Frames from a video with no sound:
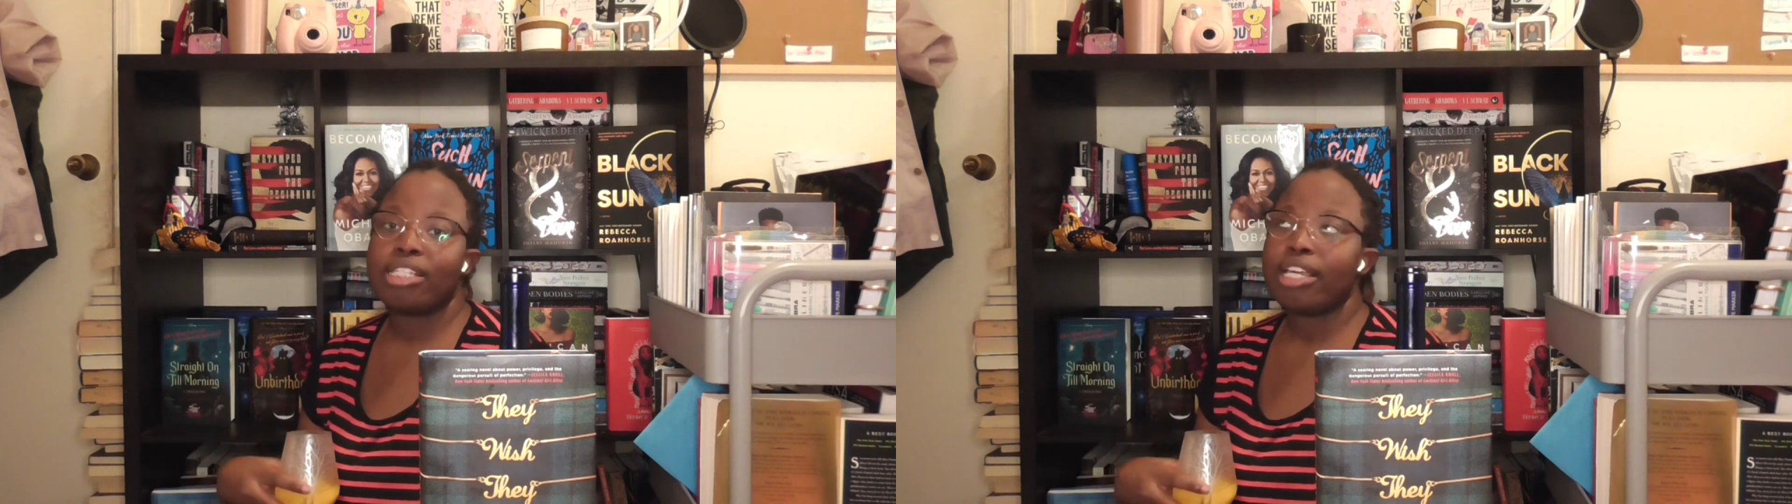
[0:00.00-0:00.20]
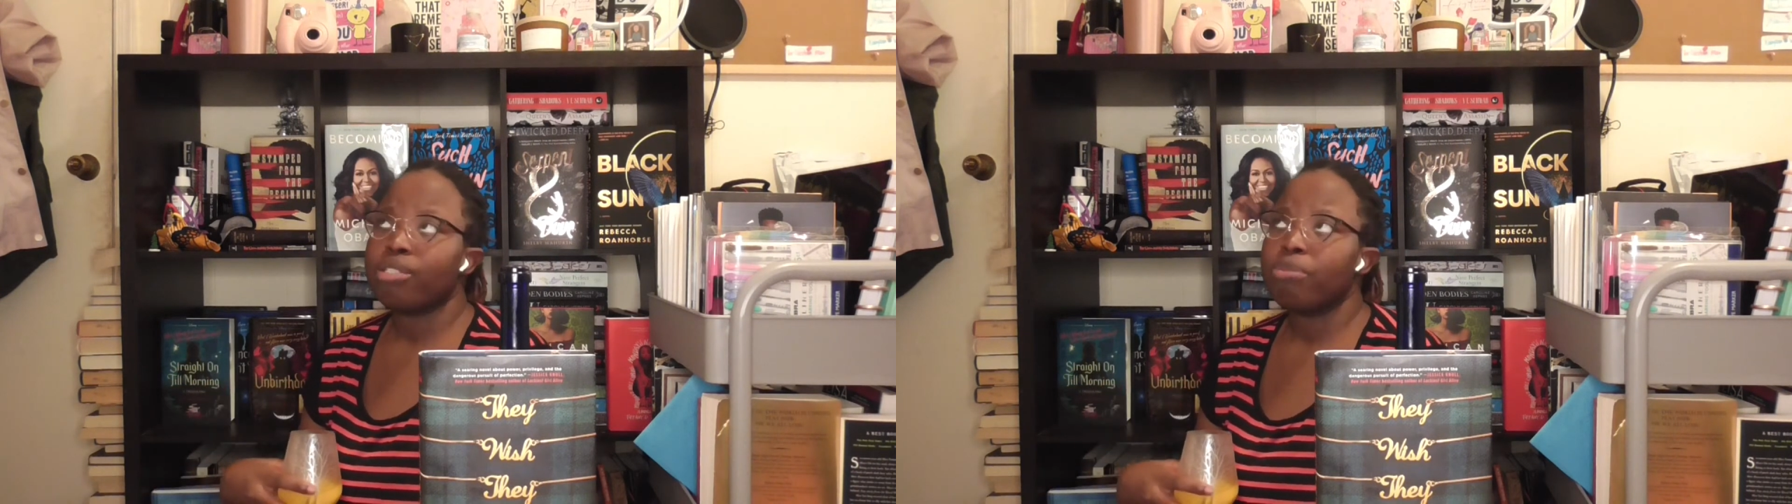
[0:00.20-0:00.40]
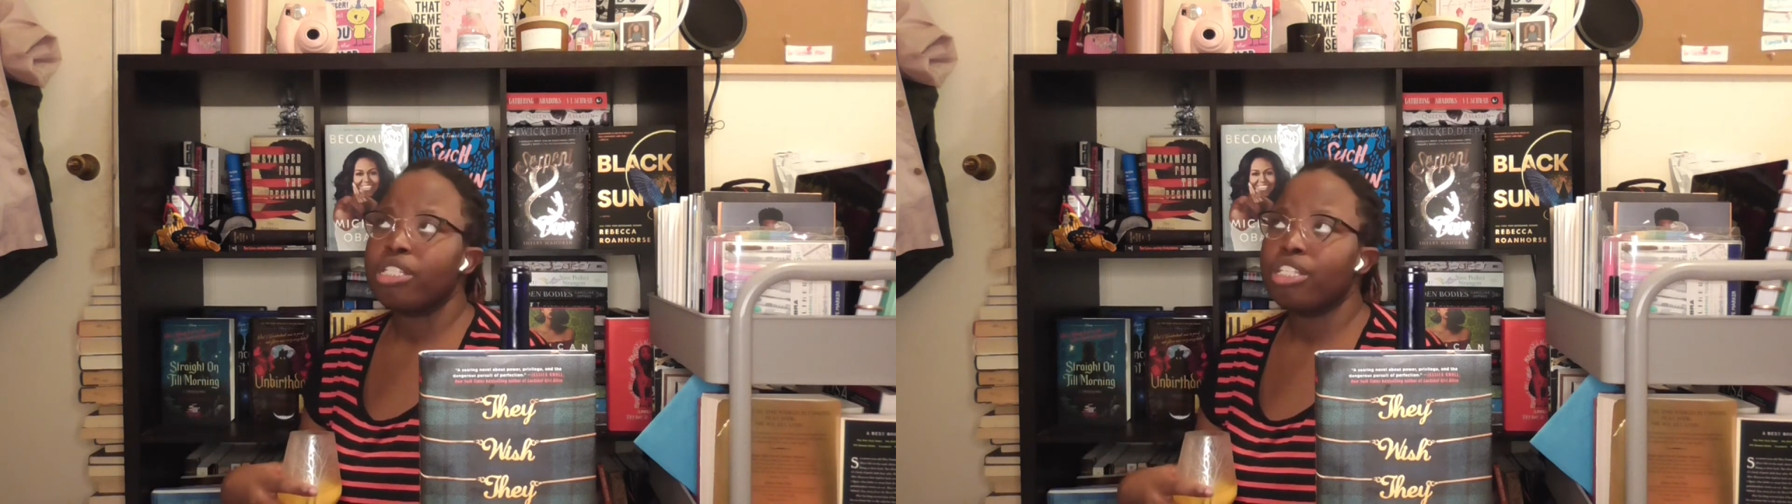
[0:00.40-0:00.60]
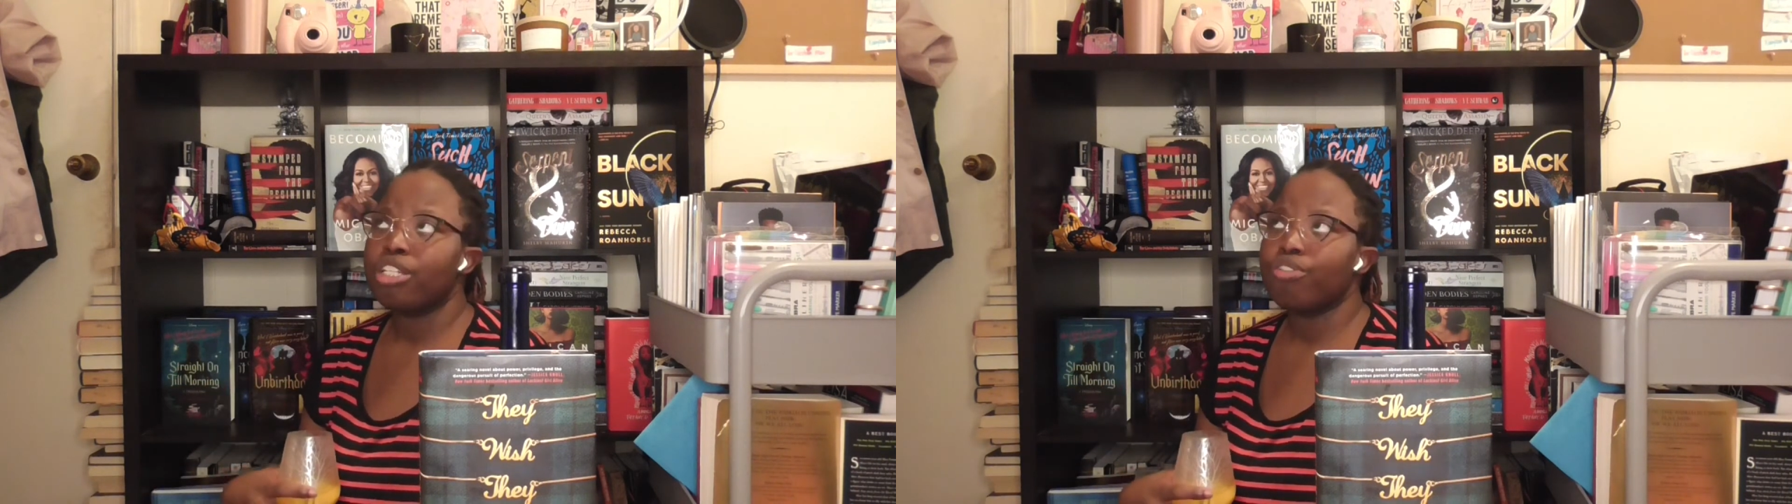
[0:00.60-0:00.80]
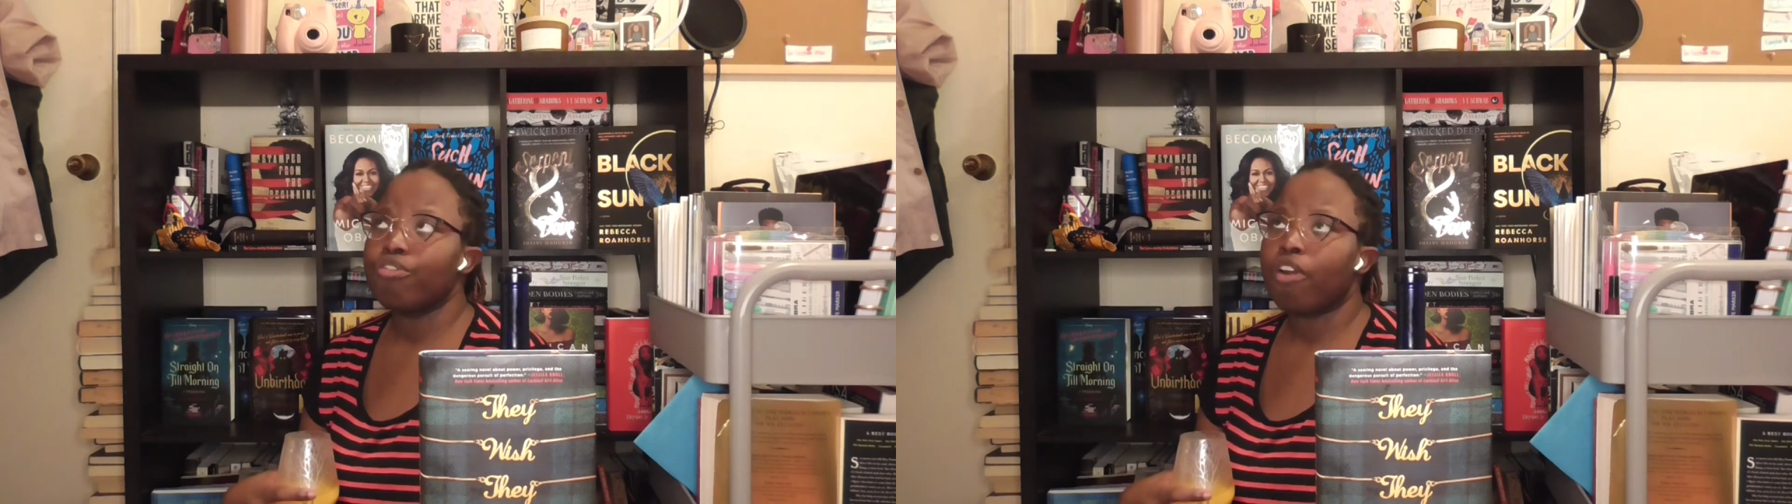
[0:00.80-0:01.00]
text
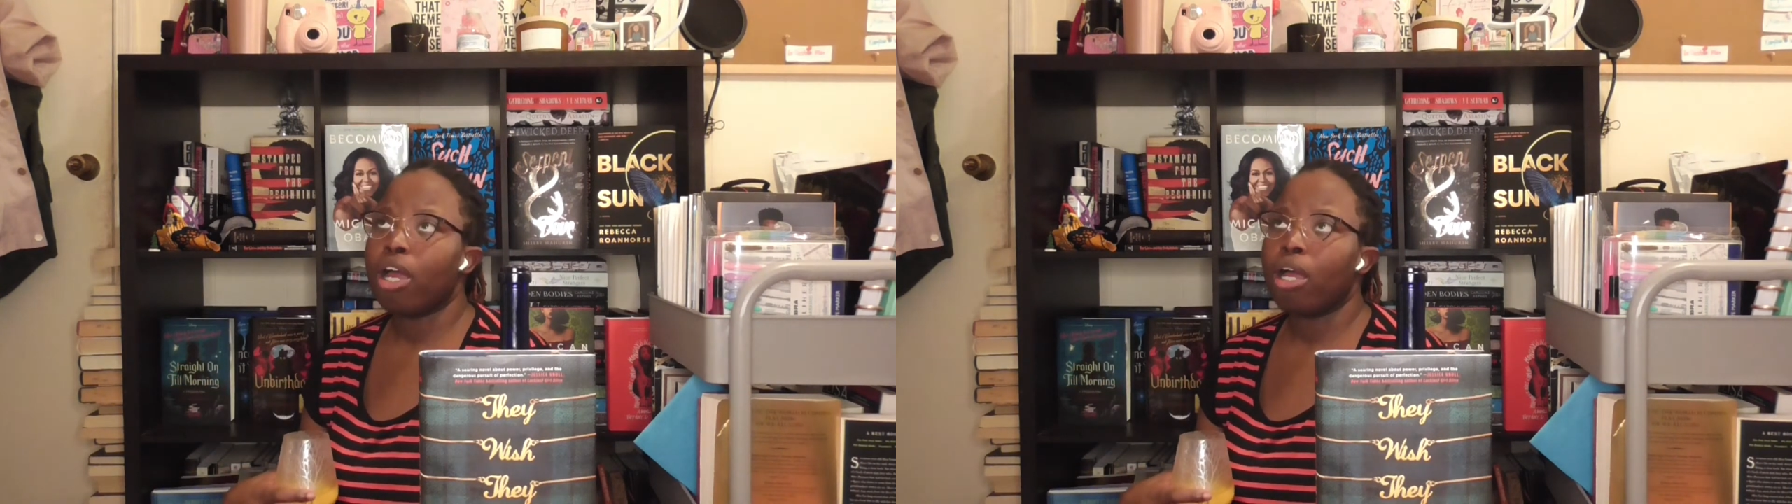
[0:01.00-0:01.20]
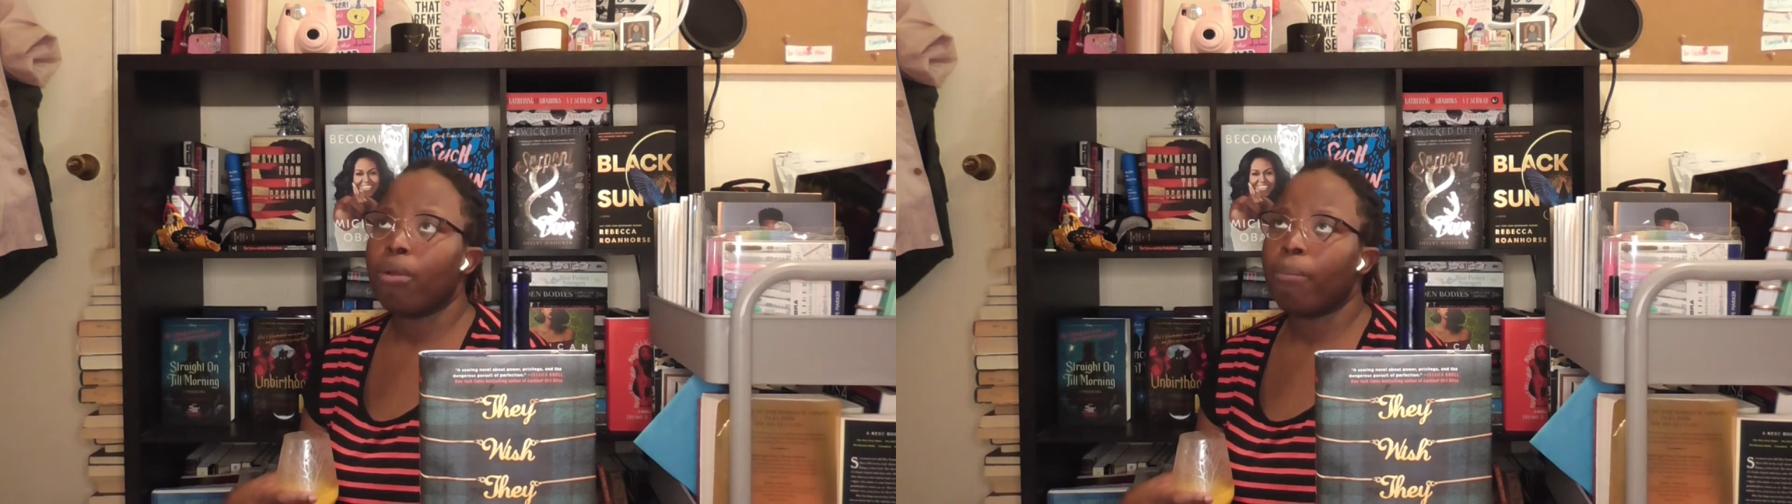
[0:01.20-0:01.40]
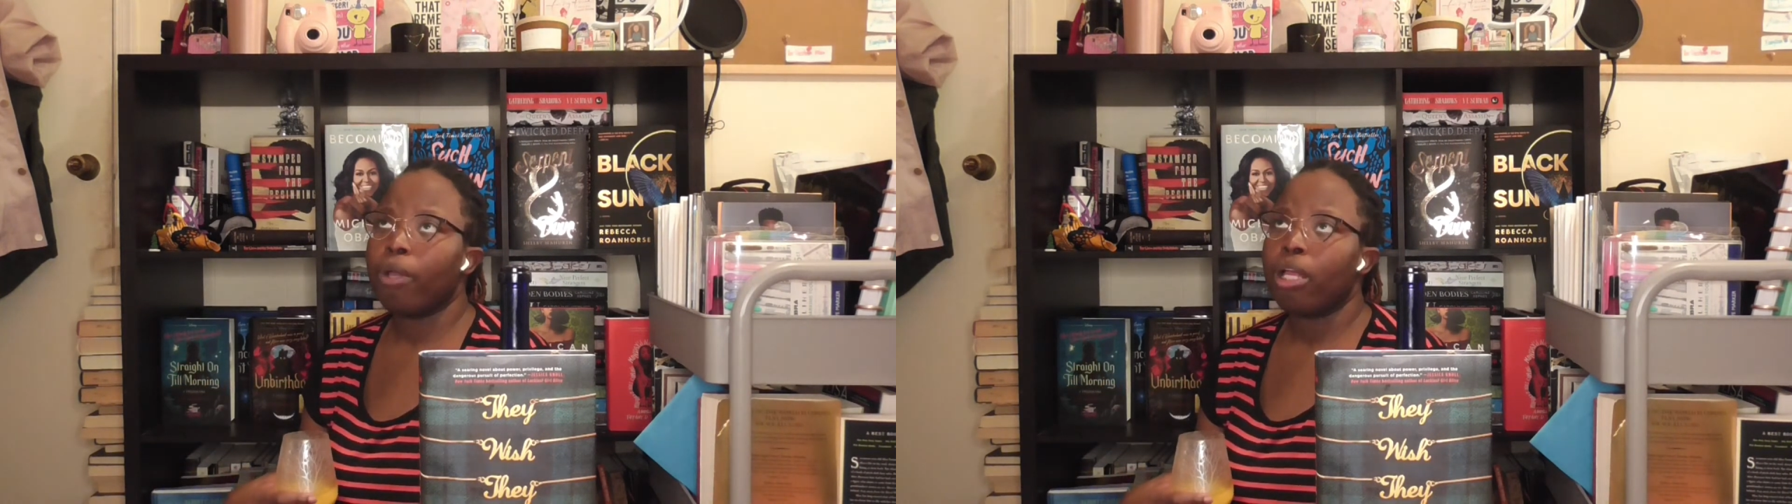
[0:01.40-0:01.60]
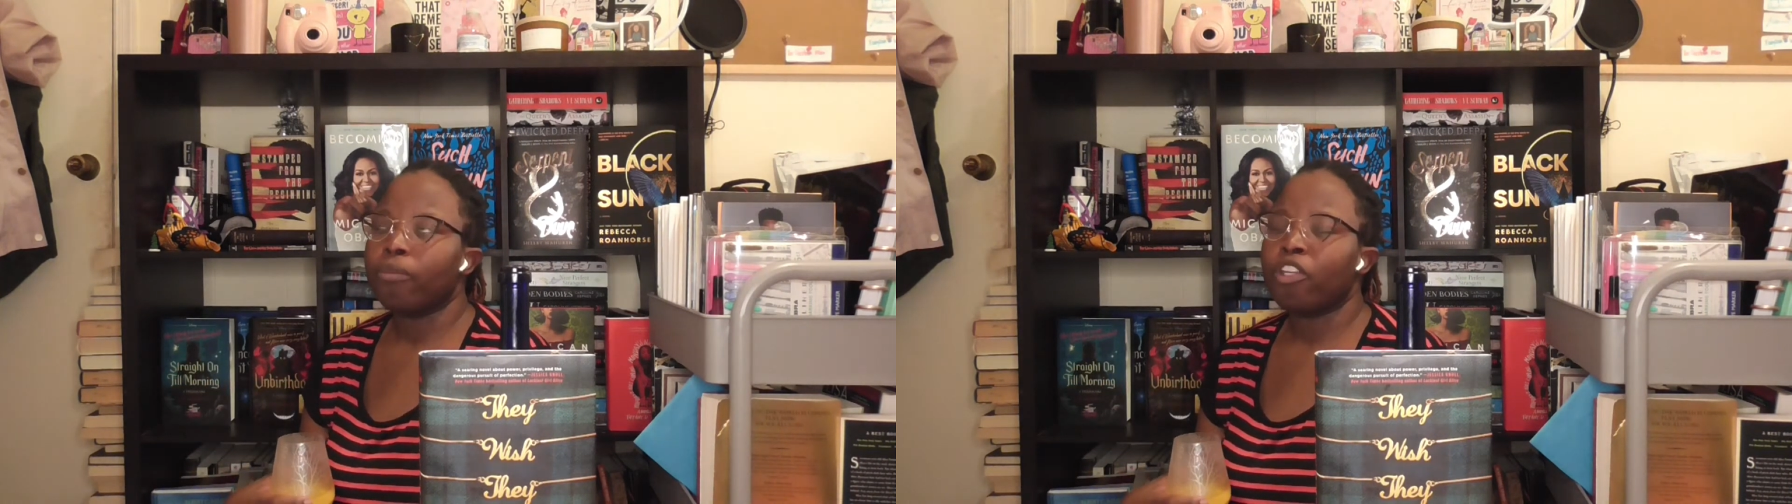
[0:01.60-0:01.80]
message from